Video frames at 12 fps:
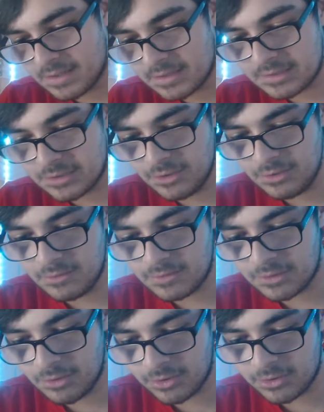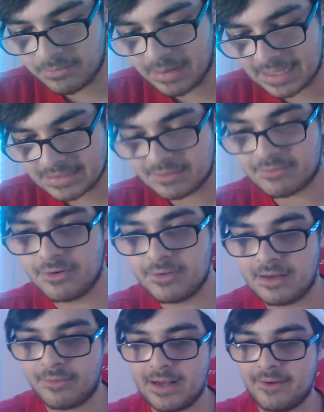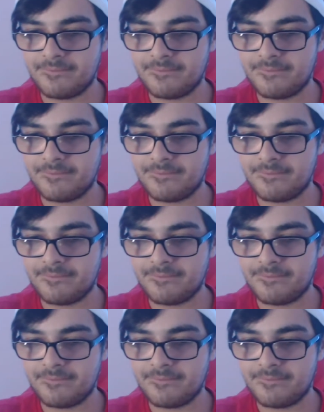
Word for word: Two not good packs in a row there, wow.